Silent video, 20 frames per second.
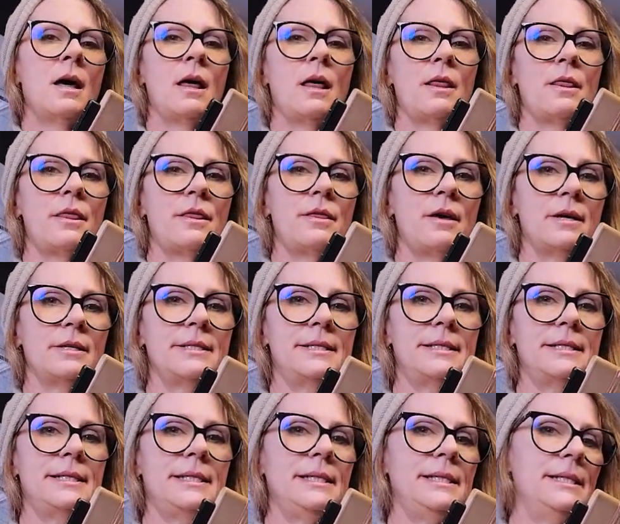The
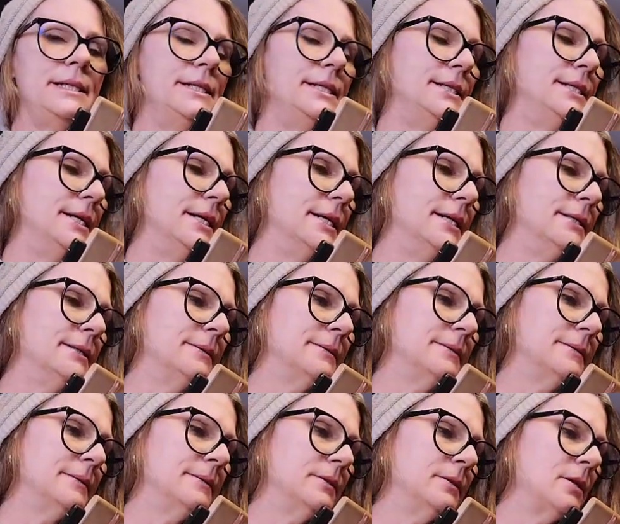seed.
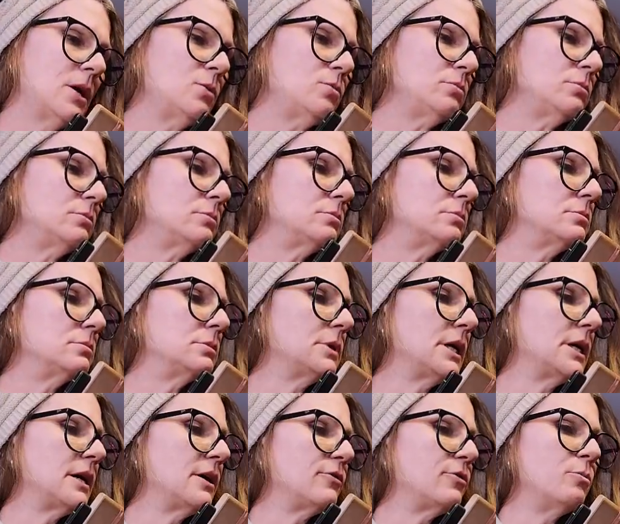Oh, I
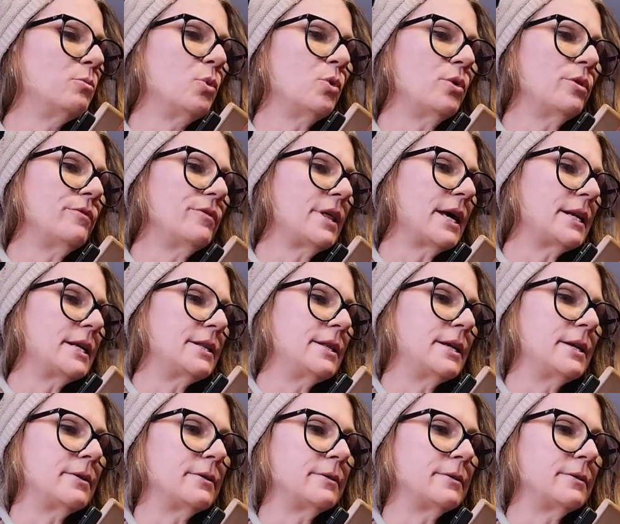have more of that in there.